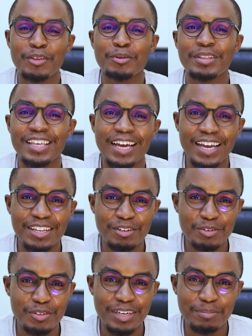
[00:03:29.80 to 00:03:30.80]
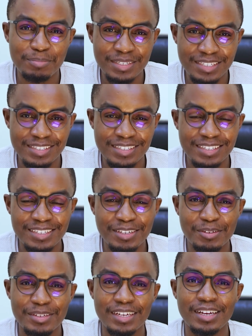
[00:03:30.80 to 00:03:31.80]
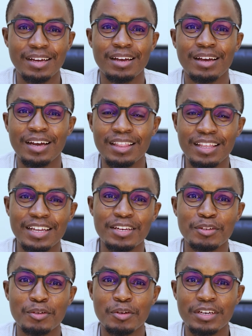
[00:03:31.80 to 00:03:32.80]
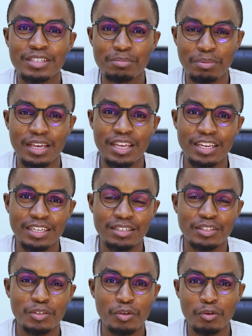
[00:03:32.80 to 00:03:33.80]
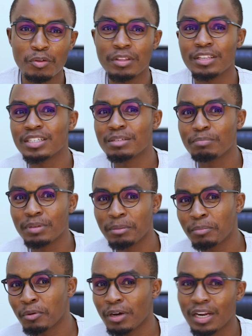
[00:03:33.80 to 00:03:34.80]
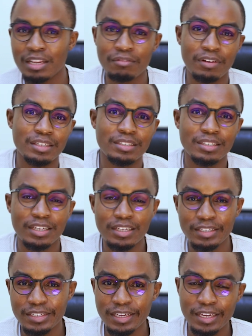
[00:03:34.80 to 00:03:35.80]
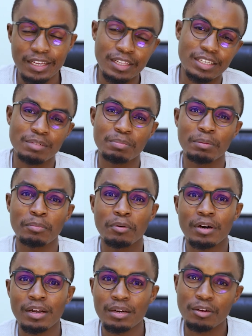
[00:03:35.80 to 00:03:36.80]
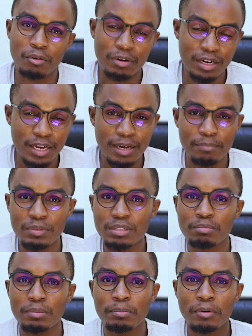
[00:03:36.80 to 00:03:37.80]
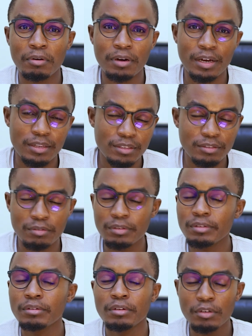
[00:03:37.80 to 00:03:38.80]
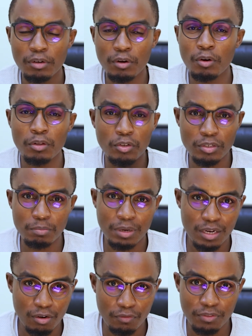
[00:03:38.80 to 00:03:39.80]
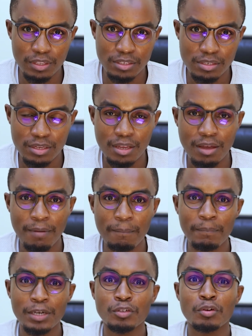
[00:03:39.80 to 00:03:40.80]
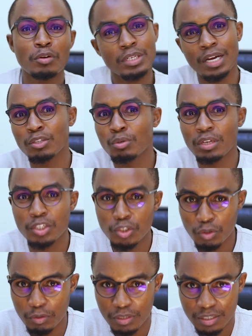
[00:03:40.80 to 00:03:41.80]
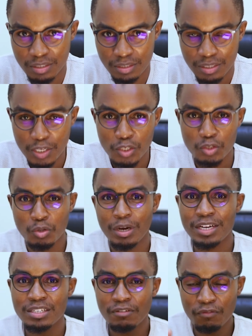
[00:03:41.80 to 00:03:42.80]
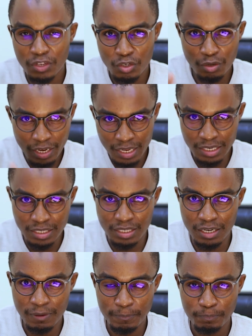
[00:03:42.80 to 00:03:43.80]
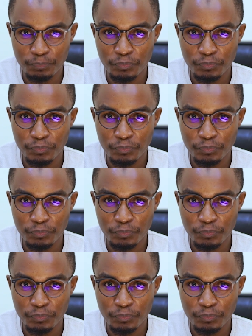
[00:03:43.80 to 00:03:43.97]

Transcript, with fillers: you're there and you're doing a PTC, and then you're explaining, you know, these people are devastated, these people are corrupt, these people are, you, you know, all those manner of things, but you're not actually showing. So as a video editor,